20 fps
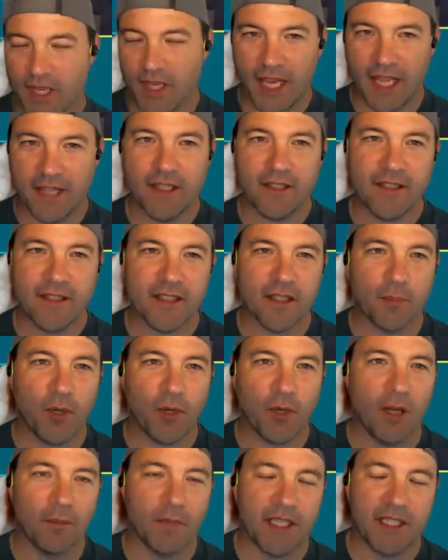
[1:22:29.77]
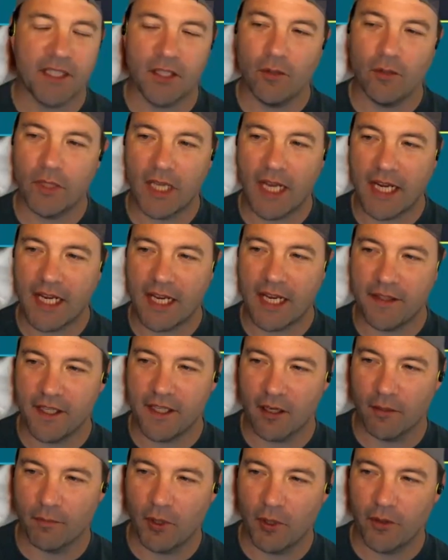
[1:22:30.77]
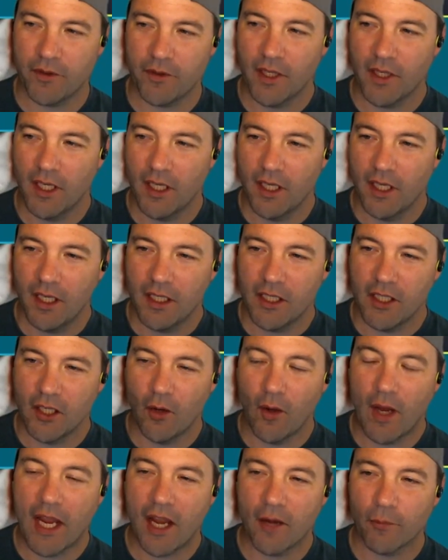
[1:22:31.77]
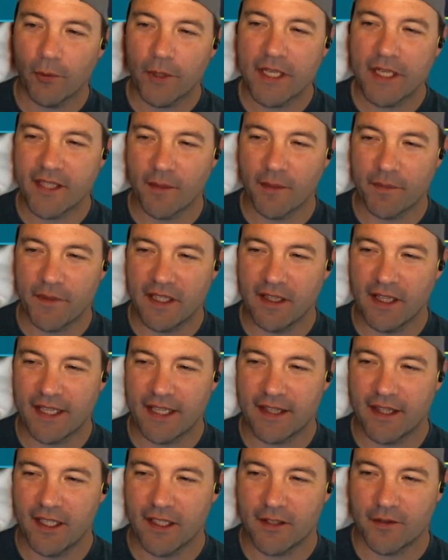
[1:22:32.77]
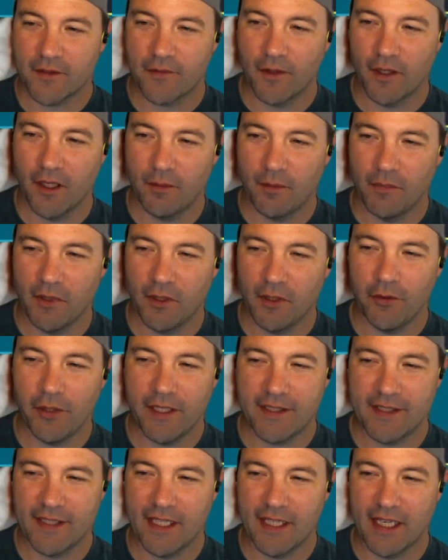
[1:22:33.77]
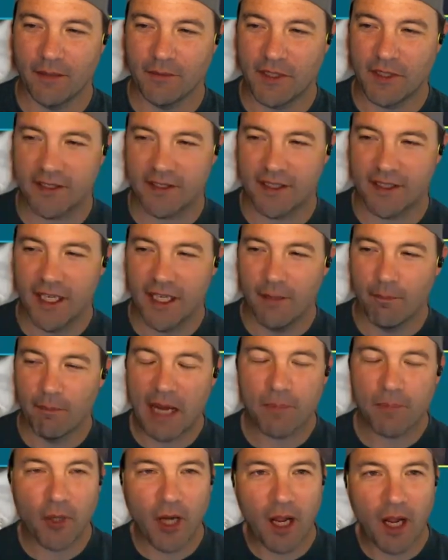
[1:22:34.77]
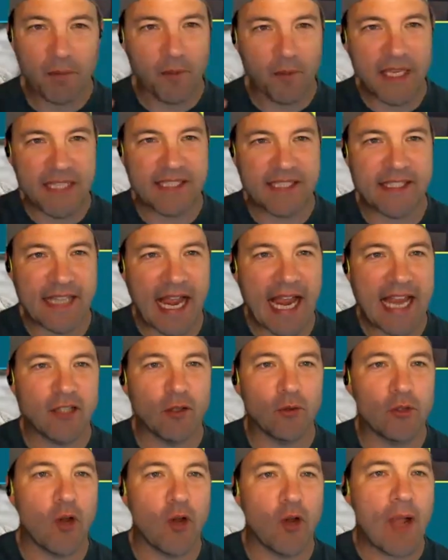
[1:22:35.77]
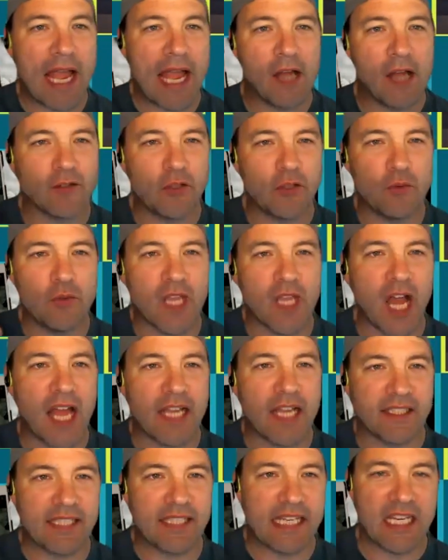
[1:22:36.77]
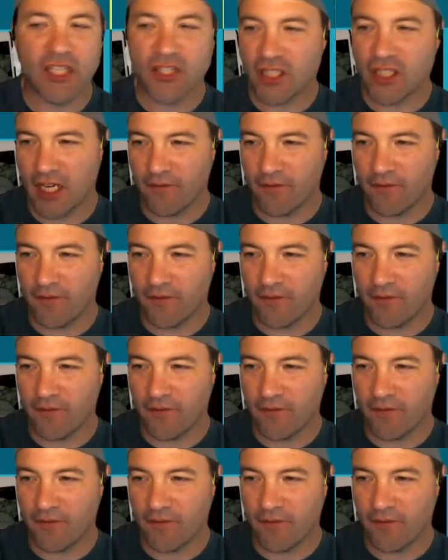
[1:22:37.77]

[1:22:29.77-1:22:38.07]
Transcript: And this is the problem. Like you and I I think are both you know, I, I read something like this from Lewis and I'm just my problem is is I don't know how to not teach.